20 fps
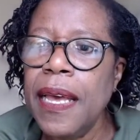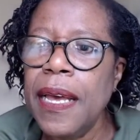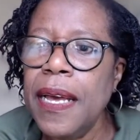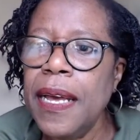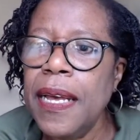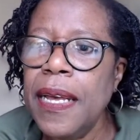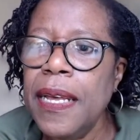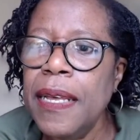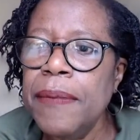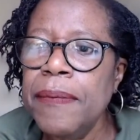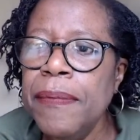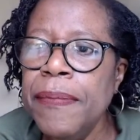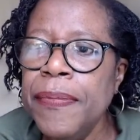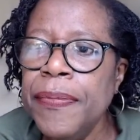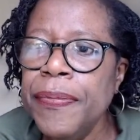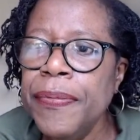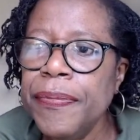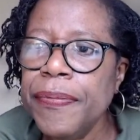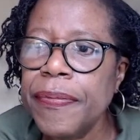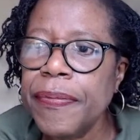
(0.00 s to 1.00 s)

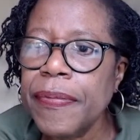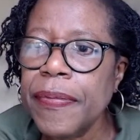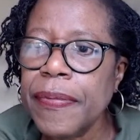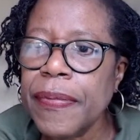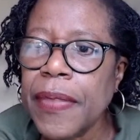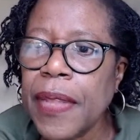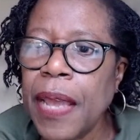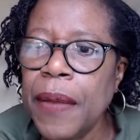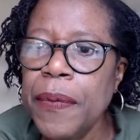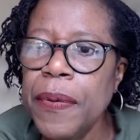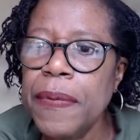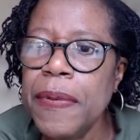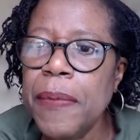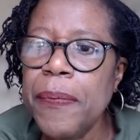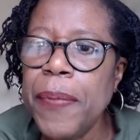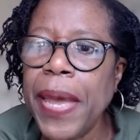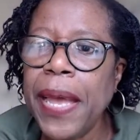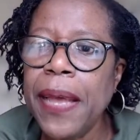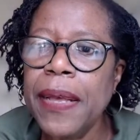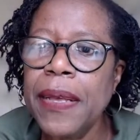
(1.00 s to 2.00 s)
I worry
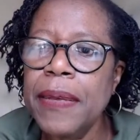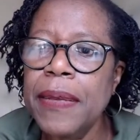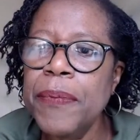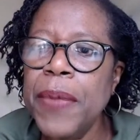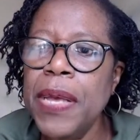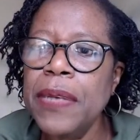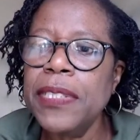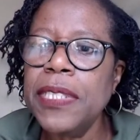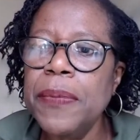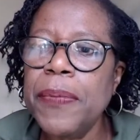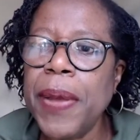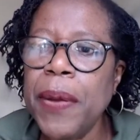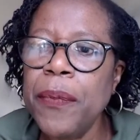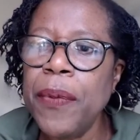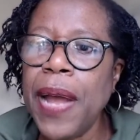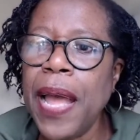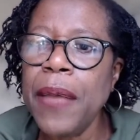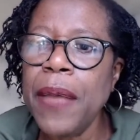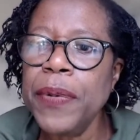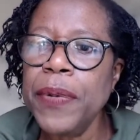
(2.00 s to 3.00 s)
most about
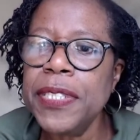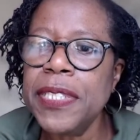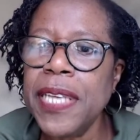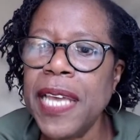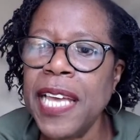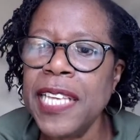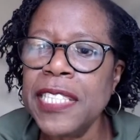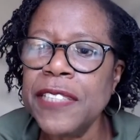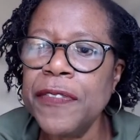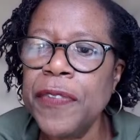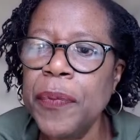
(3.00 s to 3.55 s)
what I want to ask